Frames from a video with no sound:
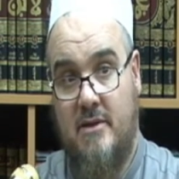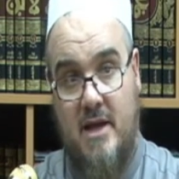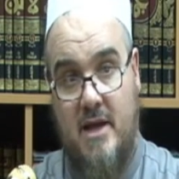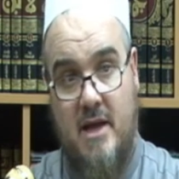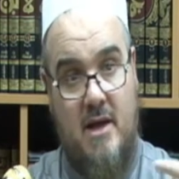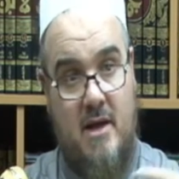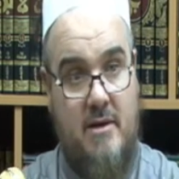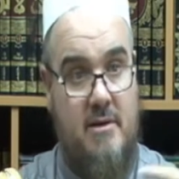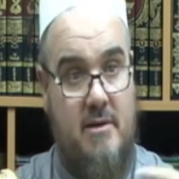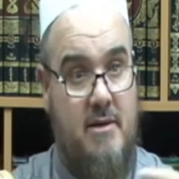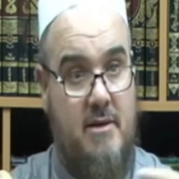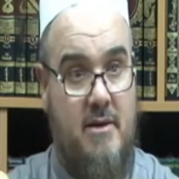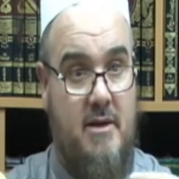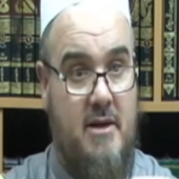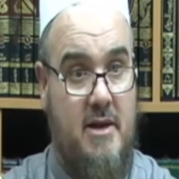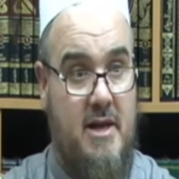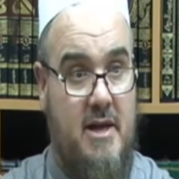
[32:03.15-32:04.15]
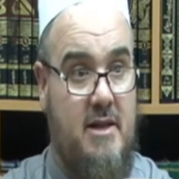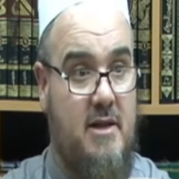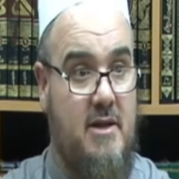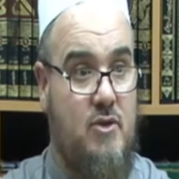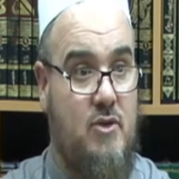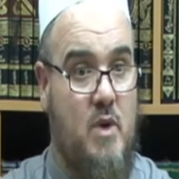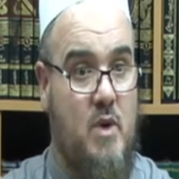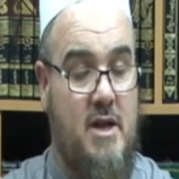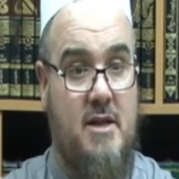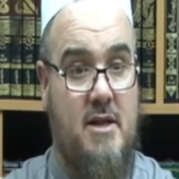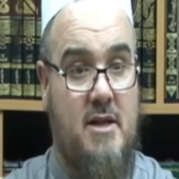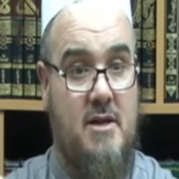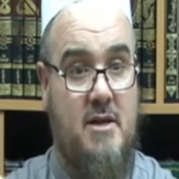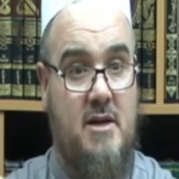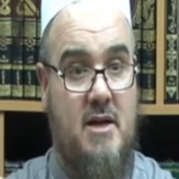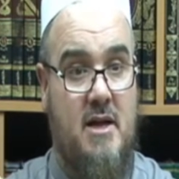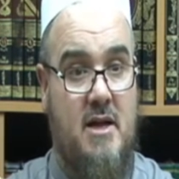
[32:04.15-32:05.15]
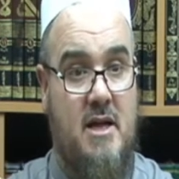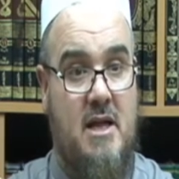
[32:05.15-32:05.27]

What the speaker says: They are leading to one another.